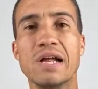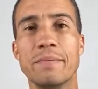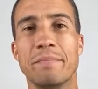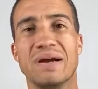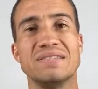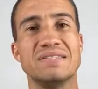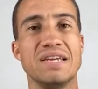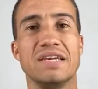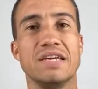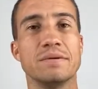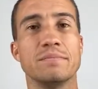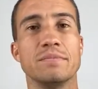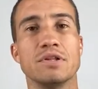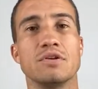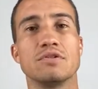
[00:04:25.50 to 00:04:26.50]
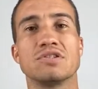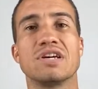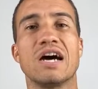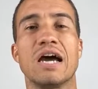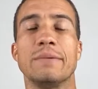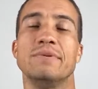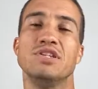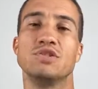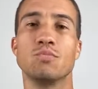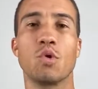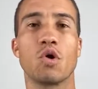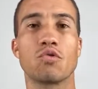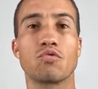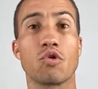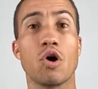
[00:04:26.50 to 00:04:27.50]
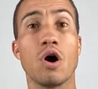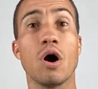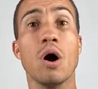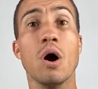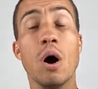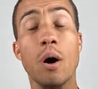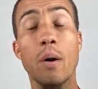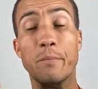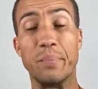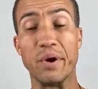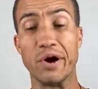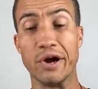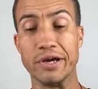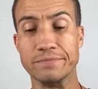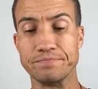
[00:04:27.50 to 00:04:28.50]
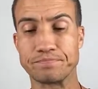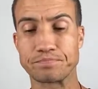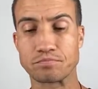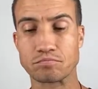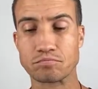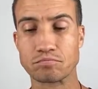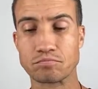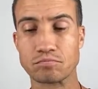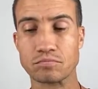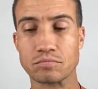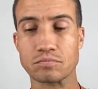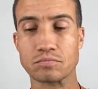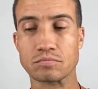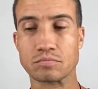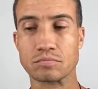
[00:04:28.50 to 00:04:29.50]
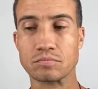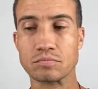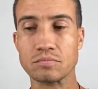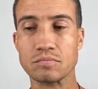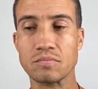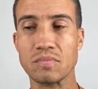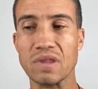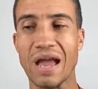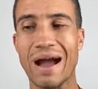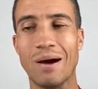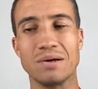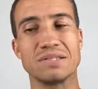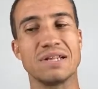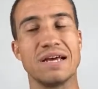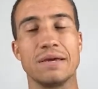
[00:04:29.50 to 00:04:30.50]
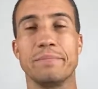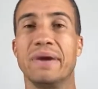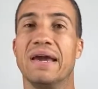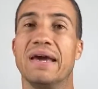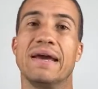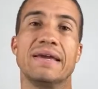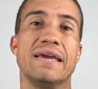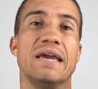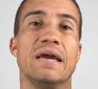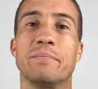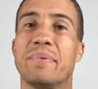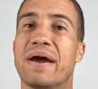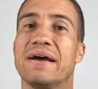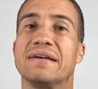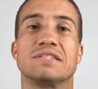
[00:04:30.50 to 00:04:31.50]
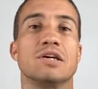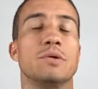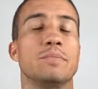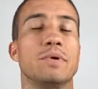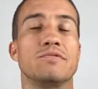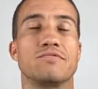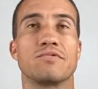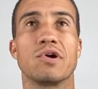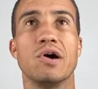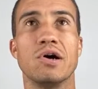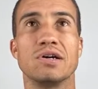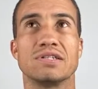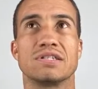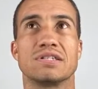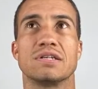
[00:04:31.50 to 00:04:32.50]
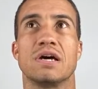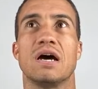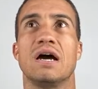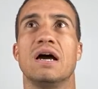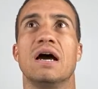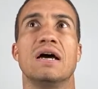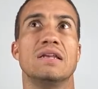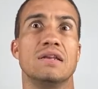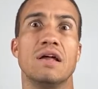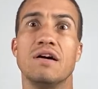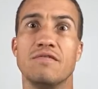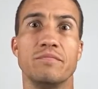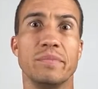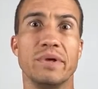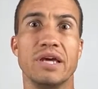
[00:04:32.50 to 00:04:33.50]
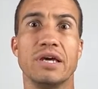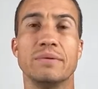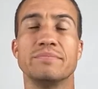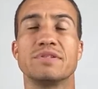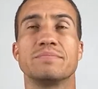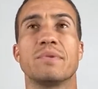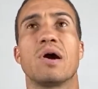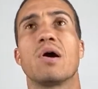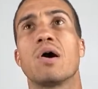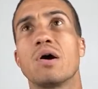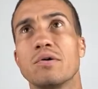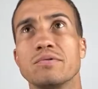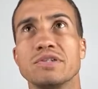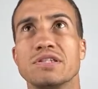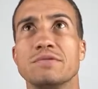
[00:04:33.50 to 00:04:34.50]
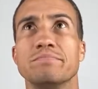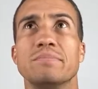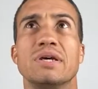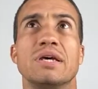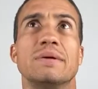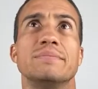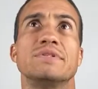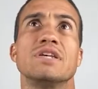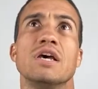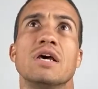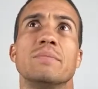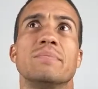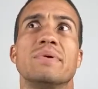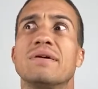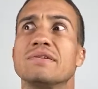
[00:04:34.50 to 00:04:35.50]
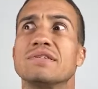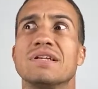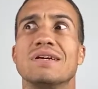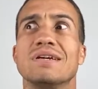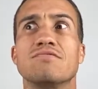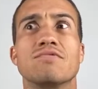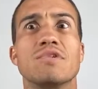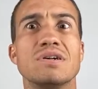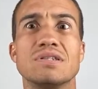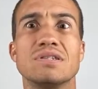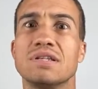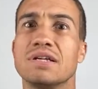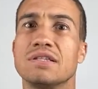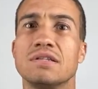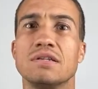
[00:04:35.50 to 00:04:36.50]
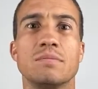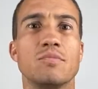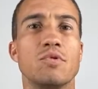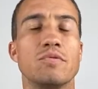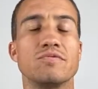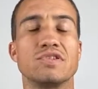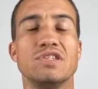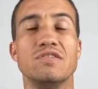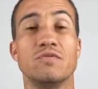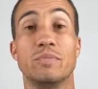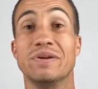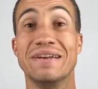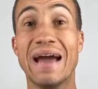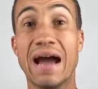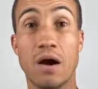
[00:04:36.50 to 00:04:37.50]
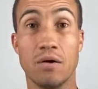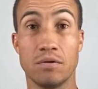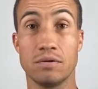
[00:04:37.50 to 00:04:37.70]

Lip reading: might take him a little time. He's more raw, but I was like, man, I can't pass up on Ruggs. I love Mims. My heart was in Mims, but I was like, Ruggs is like the number 1 receiver. But now,